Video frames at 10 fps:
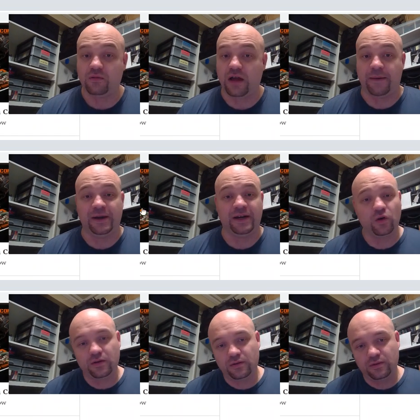I mean,
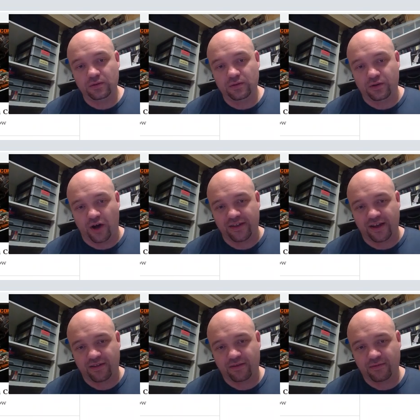look, guys,
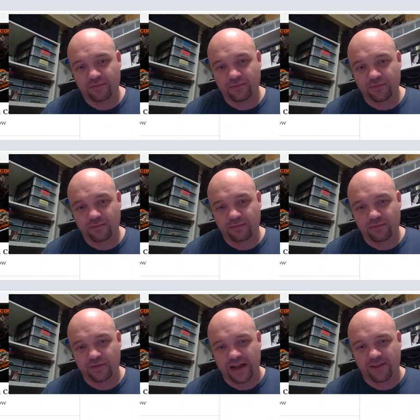that's
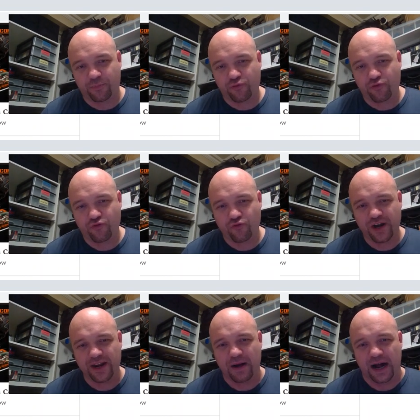
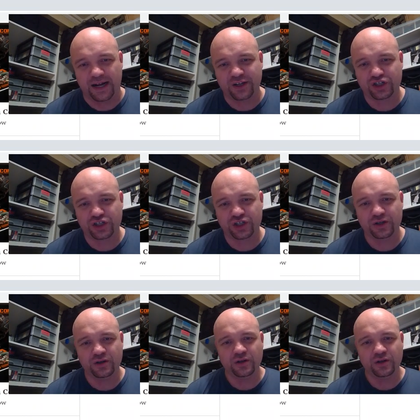pretty much